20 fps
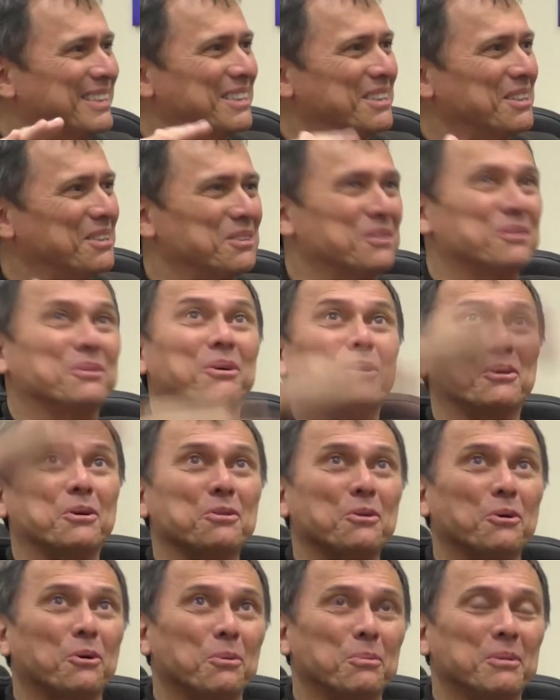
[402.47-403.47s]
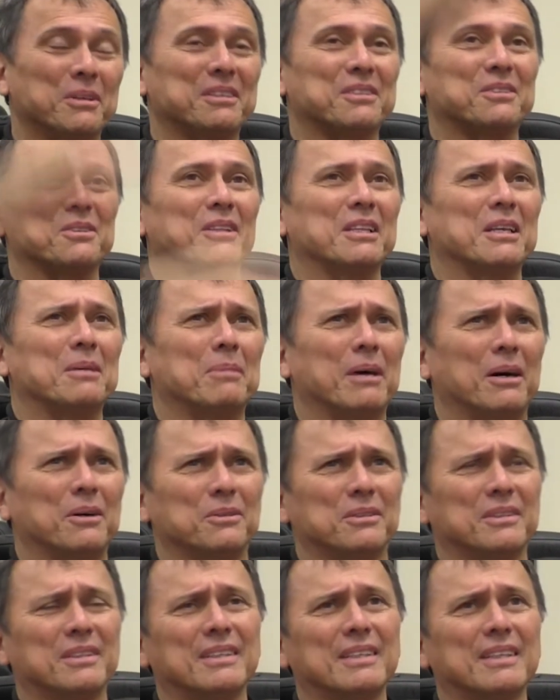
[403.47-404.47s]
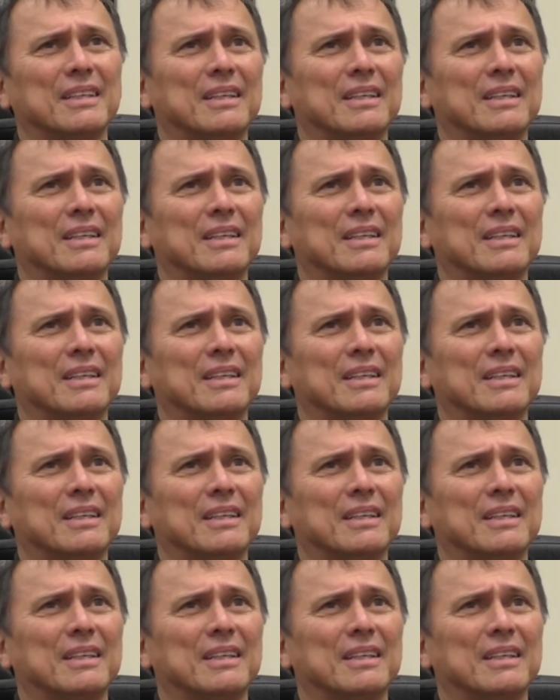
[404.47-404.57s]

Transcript: Right. You know, to Earth orbit is only about